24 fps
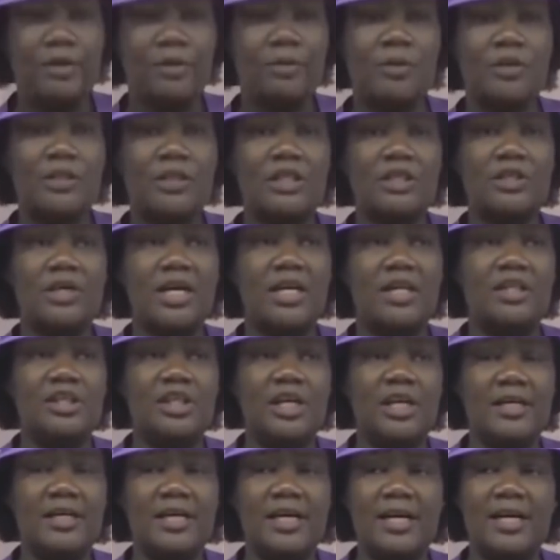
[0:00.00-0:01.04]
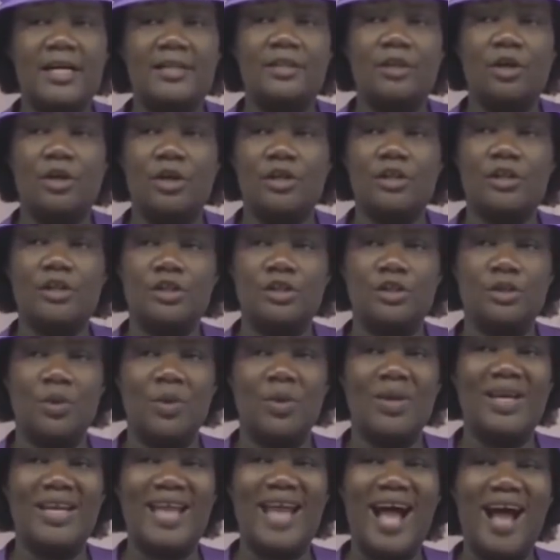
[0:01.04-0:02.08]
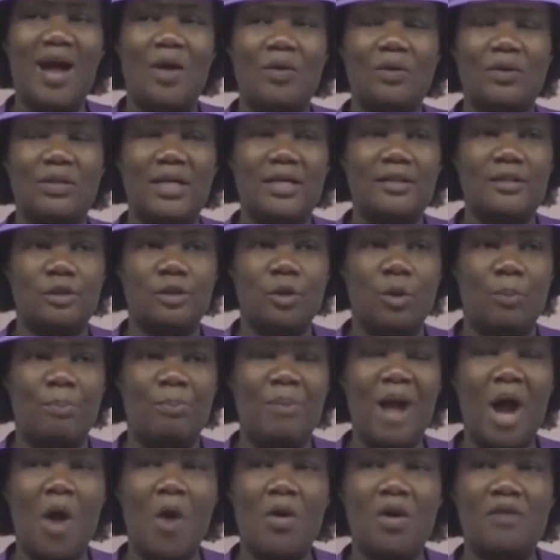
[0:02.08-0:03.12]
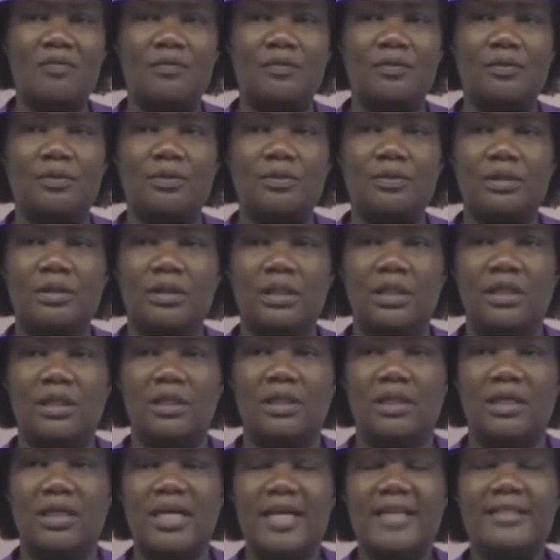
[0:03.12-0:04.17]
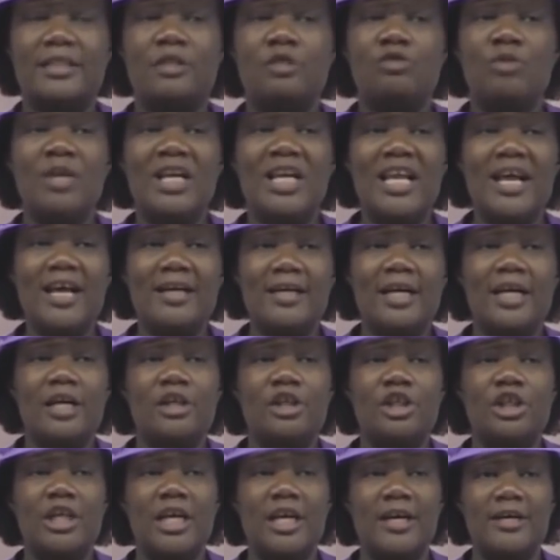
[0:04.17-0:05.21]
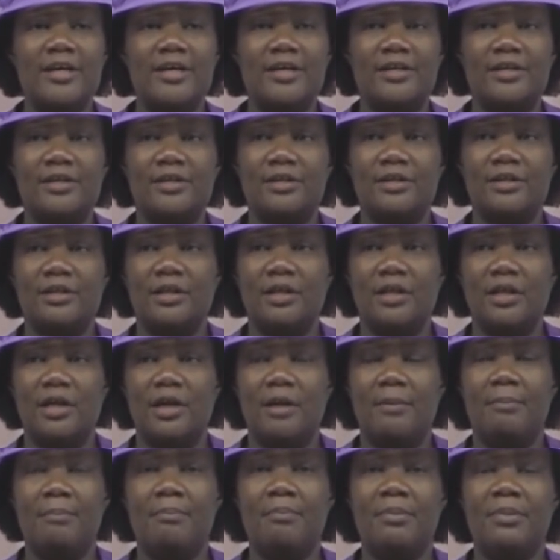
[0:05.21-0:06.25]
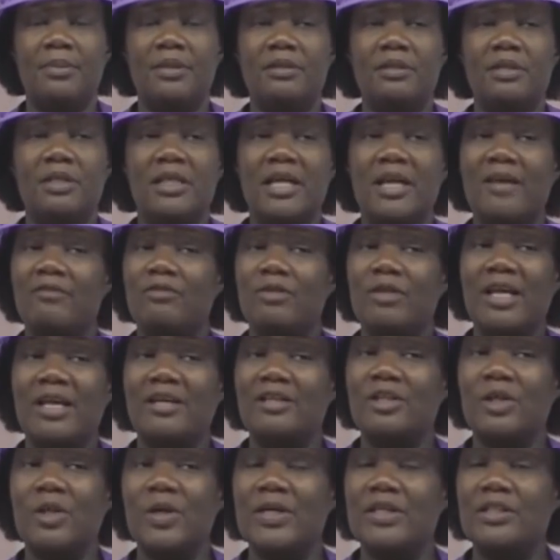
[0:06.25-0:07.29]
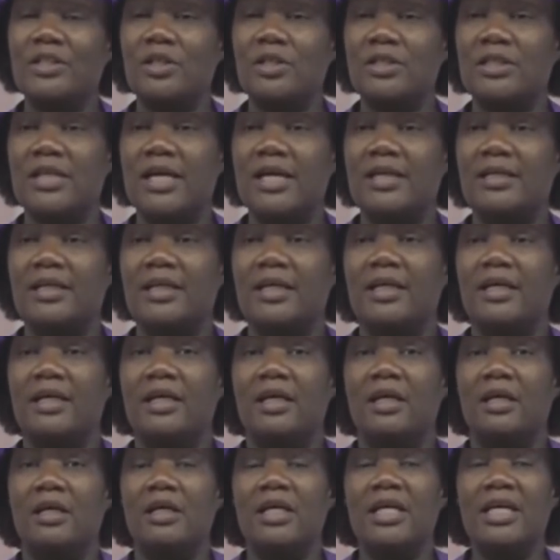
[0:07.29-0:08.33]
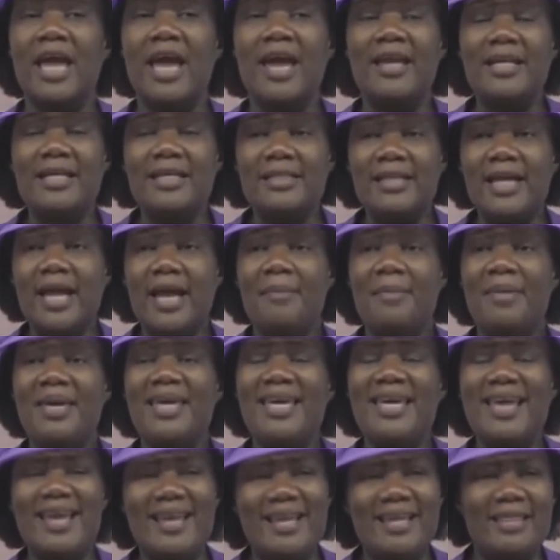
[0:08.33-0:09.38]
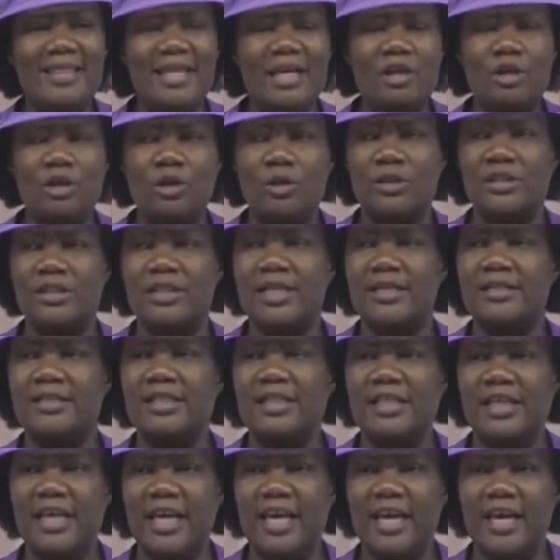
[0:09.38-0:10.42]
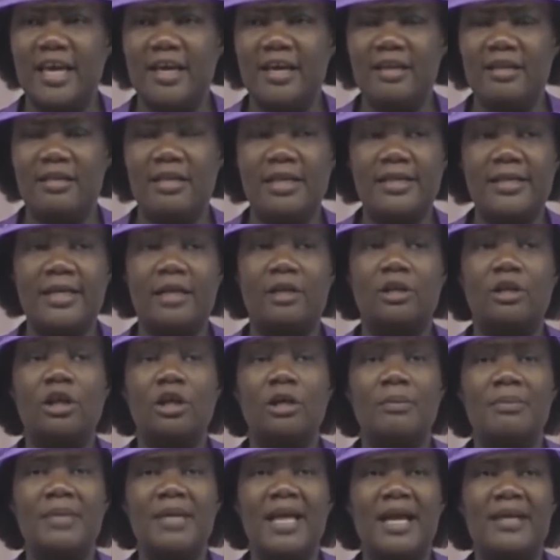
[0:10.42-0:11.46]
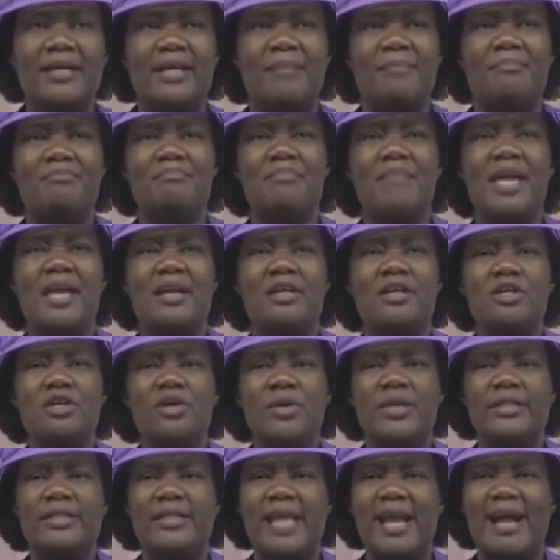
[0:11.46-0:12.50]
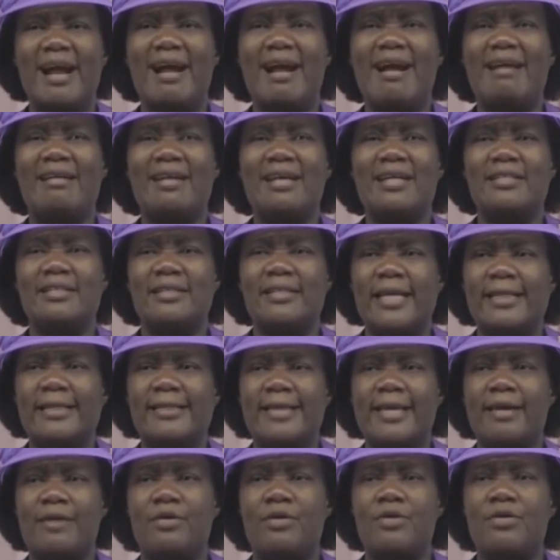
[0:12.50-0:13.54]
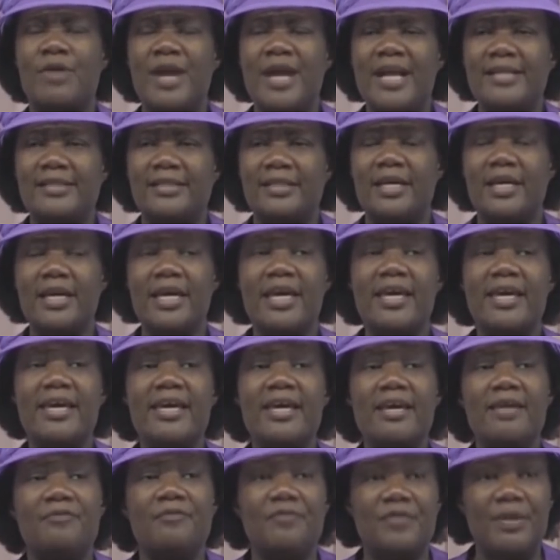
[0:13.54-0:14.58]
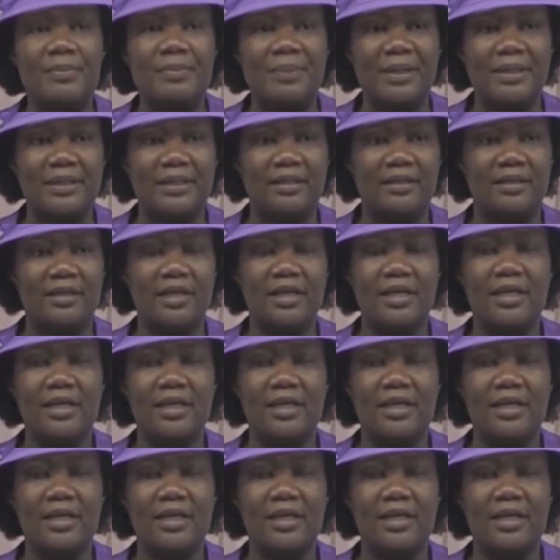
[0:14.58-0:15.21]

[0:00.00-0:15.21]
And the homosexual agenda has gotten so loud and so powerful. It's really an agenda. They are doing such that anytime anything concerns gay anything, they come there and they make noise, they harass, they terrorize everybody.